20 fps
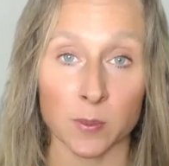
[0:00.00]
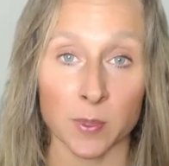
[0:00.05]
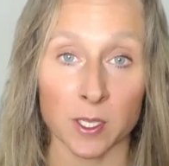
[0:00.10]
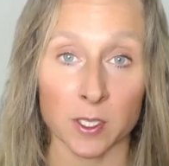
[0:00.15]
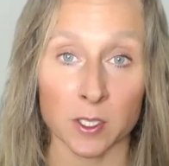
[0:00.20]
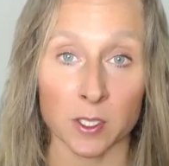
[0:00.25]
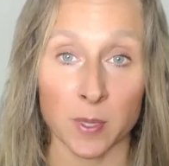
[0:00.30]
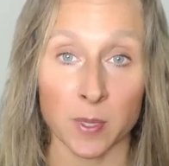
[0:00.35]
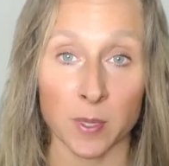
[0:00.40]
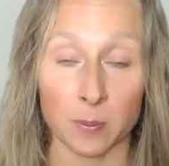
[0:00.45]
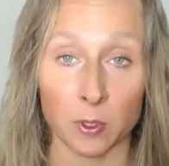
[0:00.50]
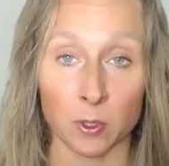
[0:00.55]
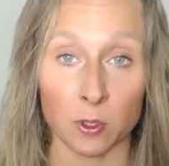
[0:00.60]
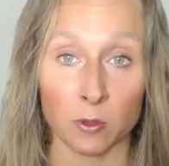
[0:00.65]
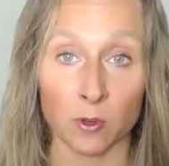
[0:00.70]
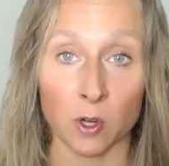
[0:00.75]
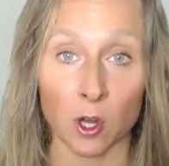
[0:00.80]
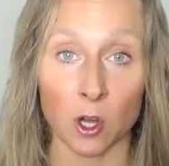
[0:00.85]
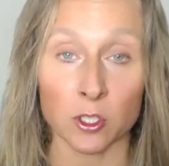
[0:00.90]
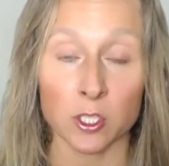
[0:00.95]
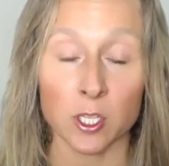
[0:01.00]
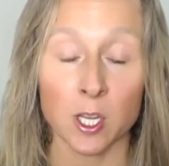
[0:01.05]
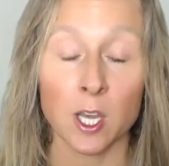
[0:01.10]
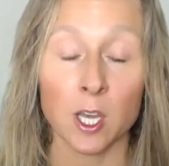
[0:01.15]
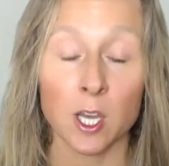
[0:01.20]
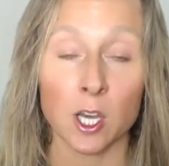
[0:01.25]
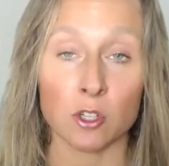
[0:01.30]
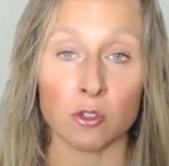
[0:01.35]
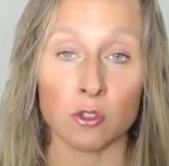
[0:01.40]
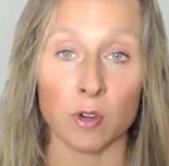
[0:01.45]
because people who've got
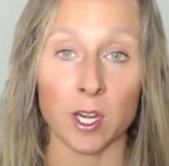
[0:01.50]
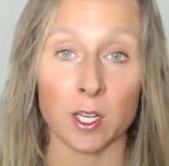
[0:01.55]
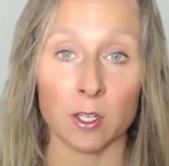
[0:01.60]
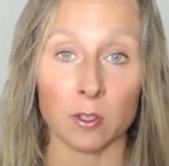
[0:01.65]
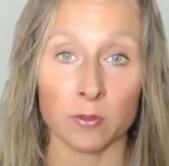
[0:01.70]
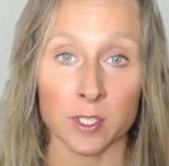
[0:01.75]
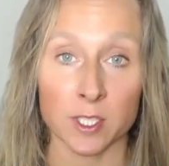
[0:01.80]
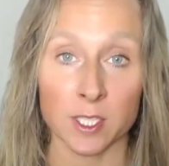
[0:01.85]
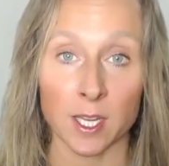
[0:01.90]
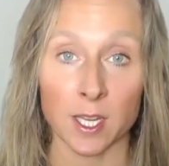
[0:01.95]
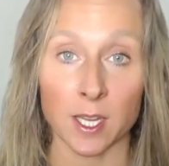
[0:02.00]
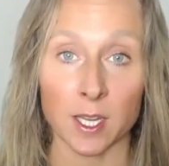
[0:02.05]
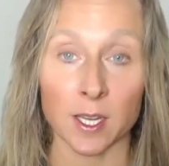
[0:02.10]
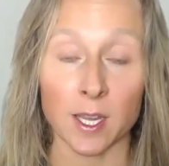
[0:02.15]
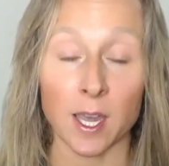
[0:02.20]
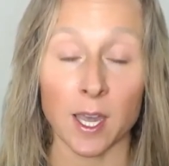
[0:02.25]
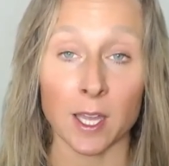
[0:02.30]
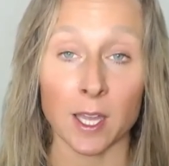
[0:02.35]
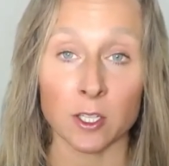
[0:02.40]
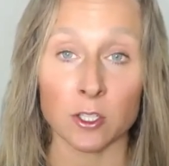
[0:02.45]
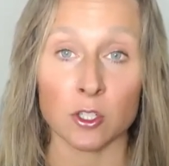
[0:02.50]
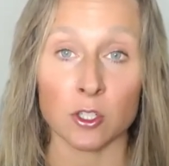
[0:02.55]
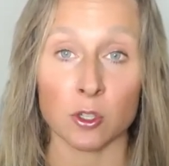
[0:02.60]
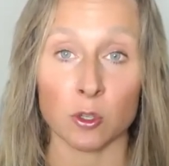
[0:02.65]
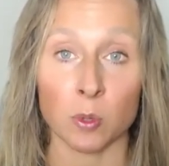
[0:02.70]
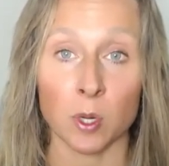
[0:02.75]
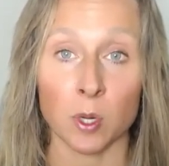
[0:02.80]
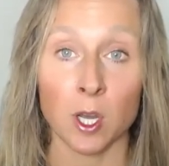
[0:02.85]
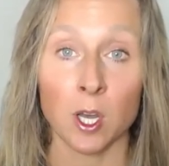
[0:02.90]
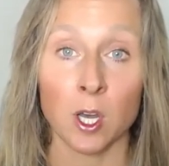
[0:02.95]
adrenal fatigue can
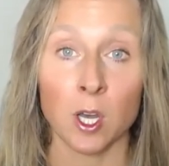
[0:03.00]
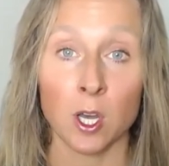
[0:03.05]
do